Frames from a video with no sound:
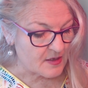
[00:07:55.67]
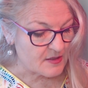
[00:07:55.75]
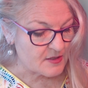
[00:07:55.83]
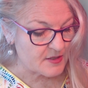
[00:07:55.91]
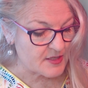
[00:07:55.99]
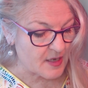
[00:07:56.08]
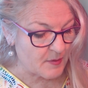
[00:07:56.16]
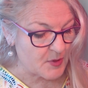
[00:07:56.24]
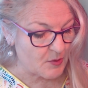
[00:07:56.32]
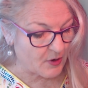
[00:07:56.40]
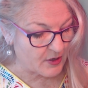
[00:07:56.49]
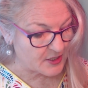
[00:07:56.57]
To some
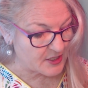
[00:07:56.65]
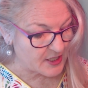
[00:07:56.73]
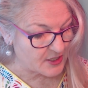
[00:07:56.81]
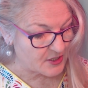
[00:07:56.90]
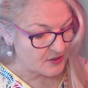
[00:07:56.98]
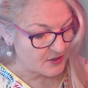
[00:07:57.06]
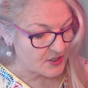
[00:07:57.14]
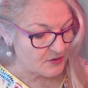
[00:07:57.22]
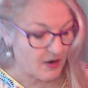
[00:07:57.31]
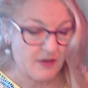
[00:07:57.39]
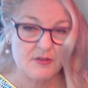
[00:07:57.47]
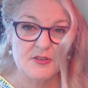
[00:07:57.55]
you are a teacher. To
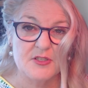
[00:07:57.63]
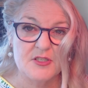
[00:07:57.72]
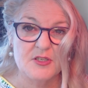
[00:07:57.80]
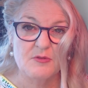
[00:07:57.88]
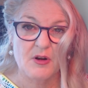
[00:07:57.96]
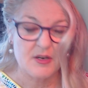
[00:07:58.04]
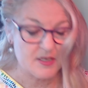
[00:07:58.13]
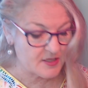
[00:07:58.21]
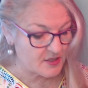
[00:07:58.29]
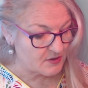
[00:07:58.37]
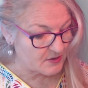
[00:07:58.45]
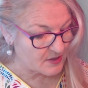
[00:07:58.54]
others you are a
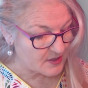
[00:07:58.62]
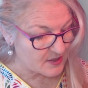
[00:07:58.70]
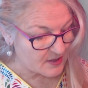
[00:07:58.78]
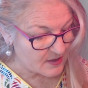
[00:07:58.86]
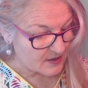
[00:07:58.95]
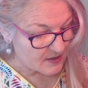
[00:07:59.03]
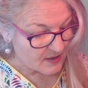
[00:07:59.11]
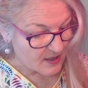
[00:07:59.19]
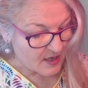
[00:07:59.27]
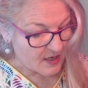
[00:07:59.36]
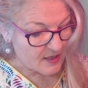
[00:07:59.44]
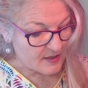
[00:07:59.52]
student.
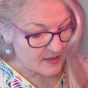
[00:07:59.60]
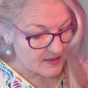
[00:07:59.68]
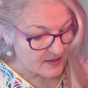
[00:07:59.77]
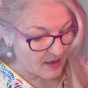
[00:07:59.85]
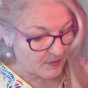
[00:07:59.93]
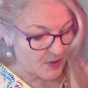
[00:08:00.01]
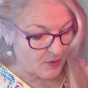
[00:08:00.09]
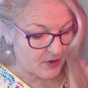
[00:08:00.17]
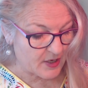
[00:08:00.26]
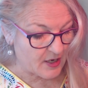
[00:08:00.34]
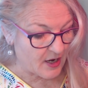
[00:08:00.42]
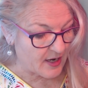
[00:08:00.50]
To some you are
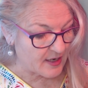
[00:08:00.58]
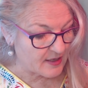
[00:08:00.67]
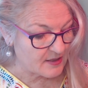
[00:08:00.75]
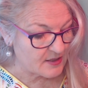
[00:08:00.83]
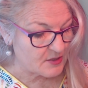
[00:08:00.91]
a guide.